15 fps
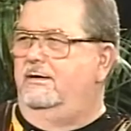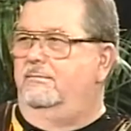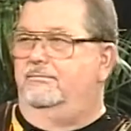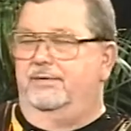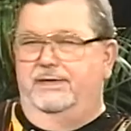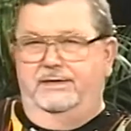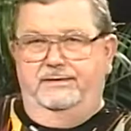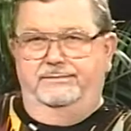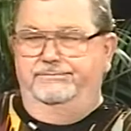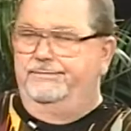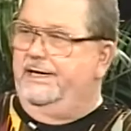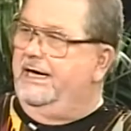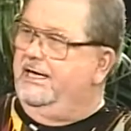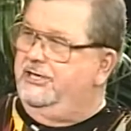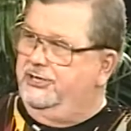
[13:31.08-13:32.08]
But
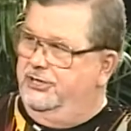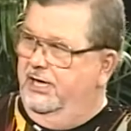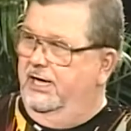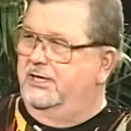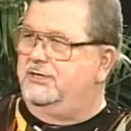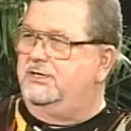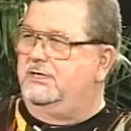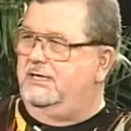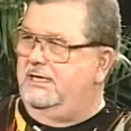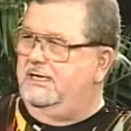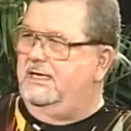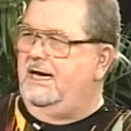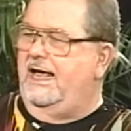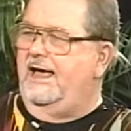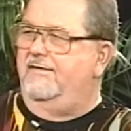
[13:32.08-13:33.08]
he just
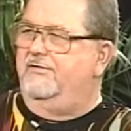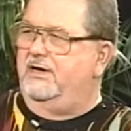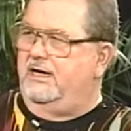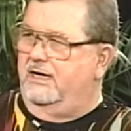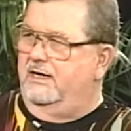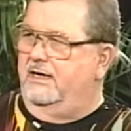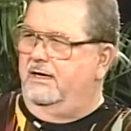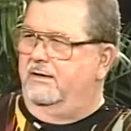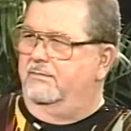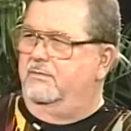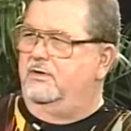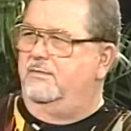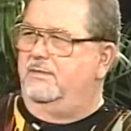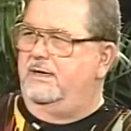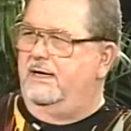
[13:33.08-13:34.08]
didn't have it in him
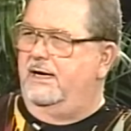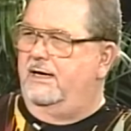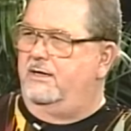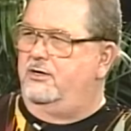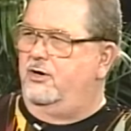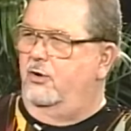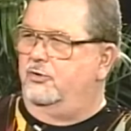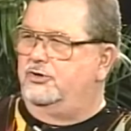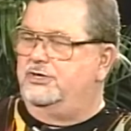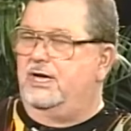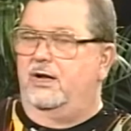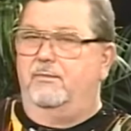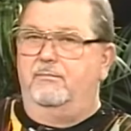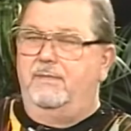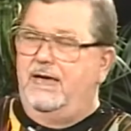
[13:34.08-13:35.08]
to be a head coach.
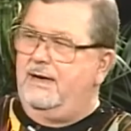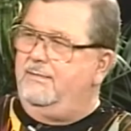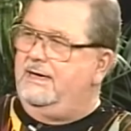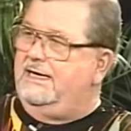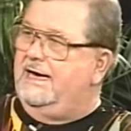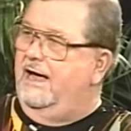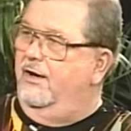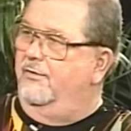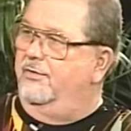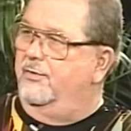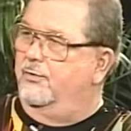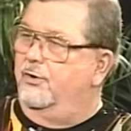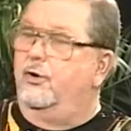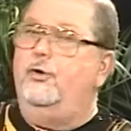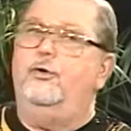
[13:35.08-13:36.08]
Now, maybe down the
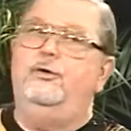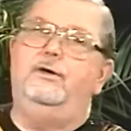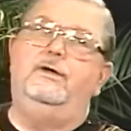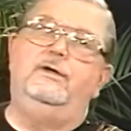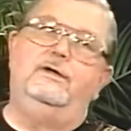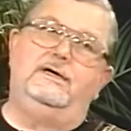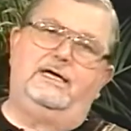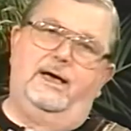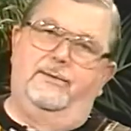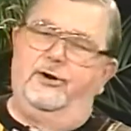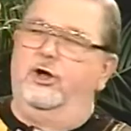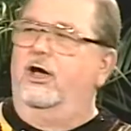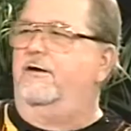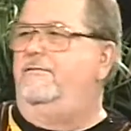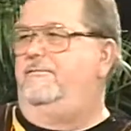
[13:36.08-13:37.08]
road, coming
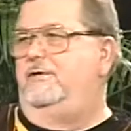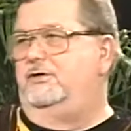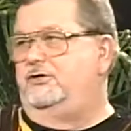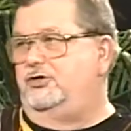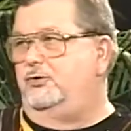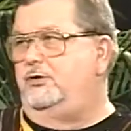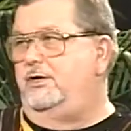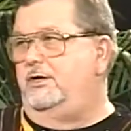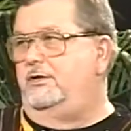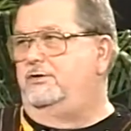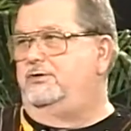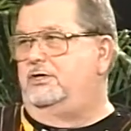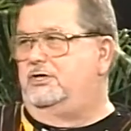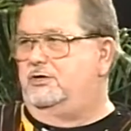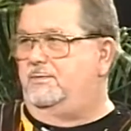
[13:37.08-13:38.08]
off his 2
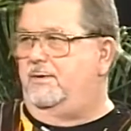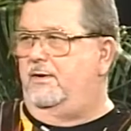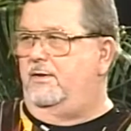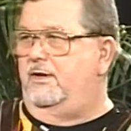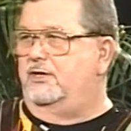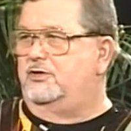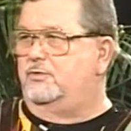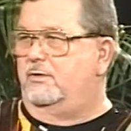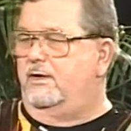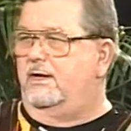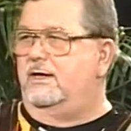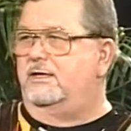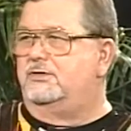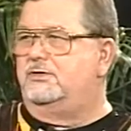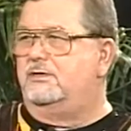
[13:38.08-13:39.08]
years' experience with
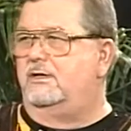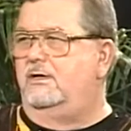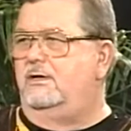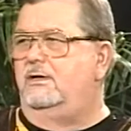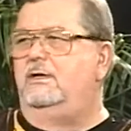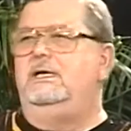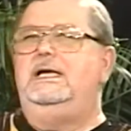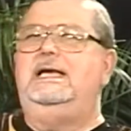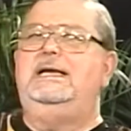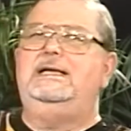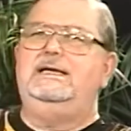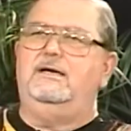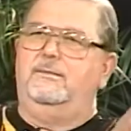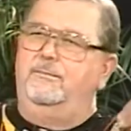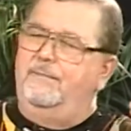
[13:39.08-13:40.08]
us, he
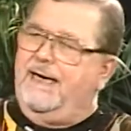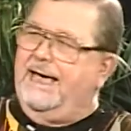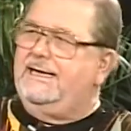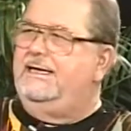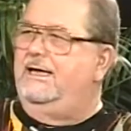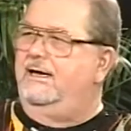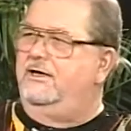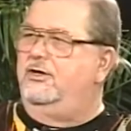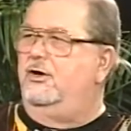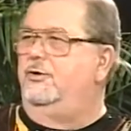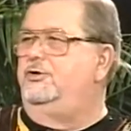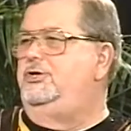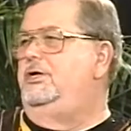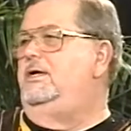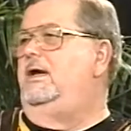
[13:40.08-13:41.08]
can come back to head
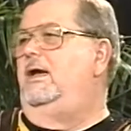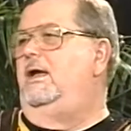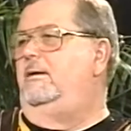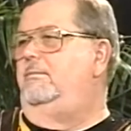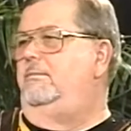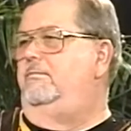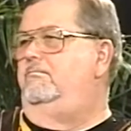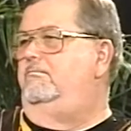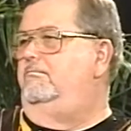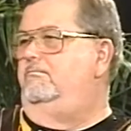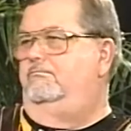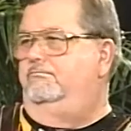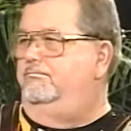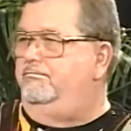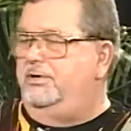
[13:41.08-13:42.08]
coaching and
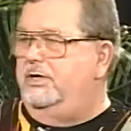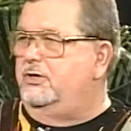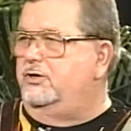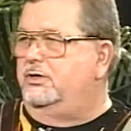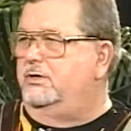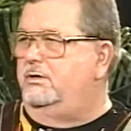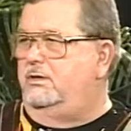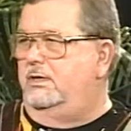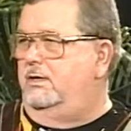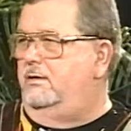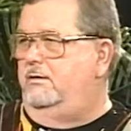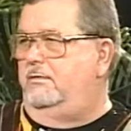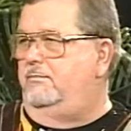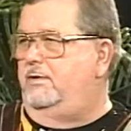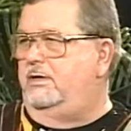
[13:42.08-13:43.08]
be a
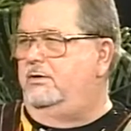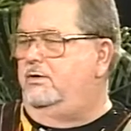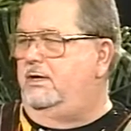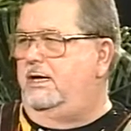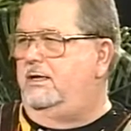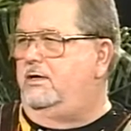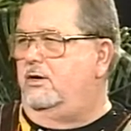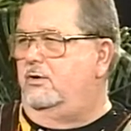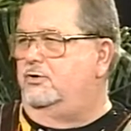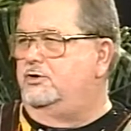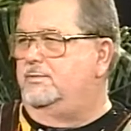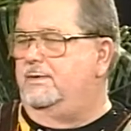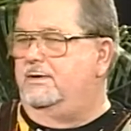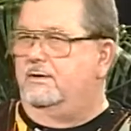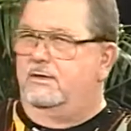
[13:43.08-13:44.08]
good head
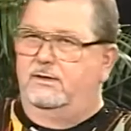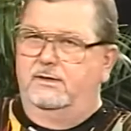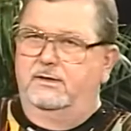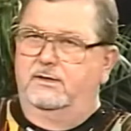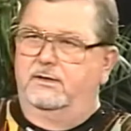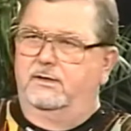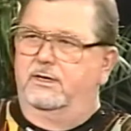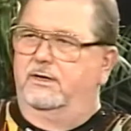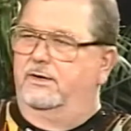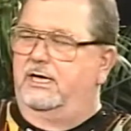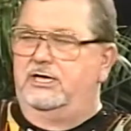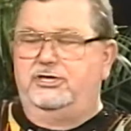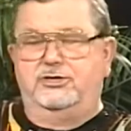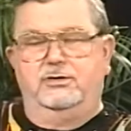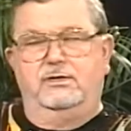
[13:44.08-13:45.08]
coach. But
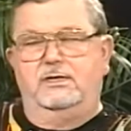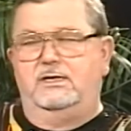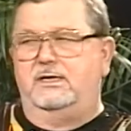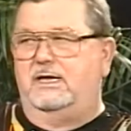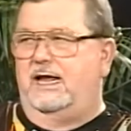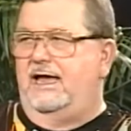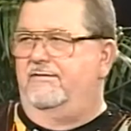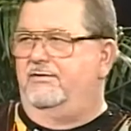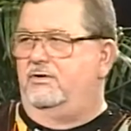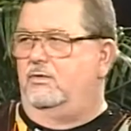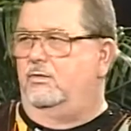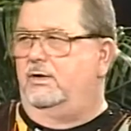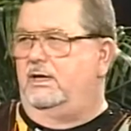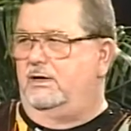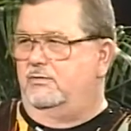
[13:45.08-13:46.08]
he sure didn't have it
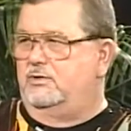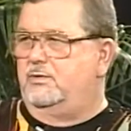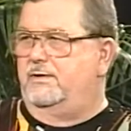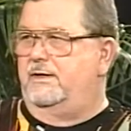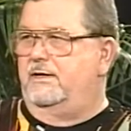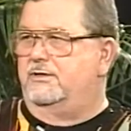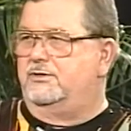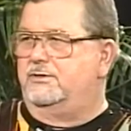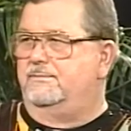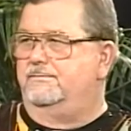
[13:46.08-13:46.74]
when he was with us.